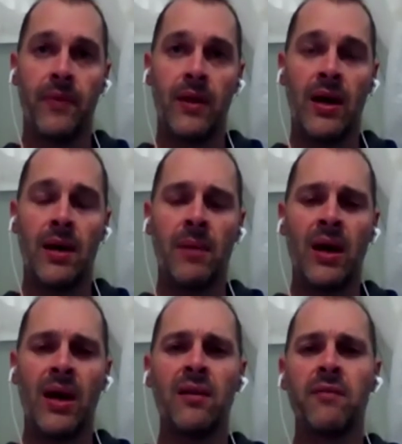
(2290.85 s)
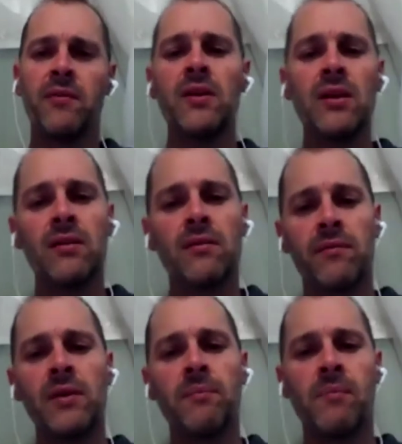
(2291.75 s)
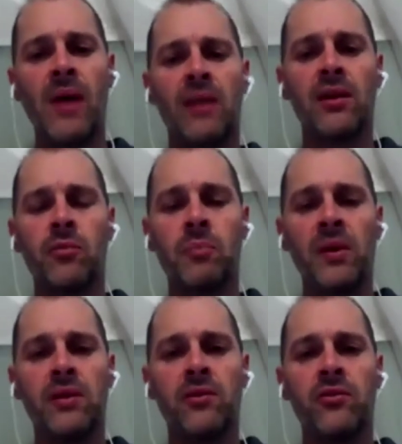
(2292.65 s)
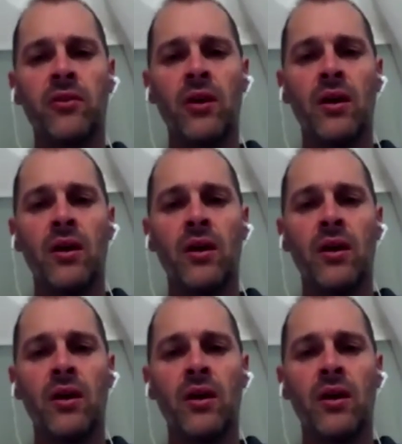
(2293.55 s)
I had a very, very bad experience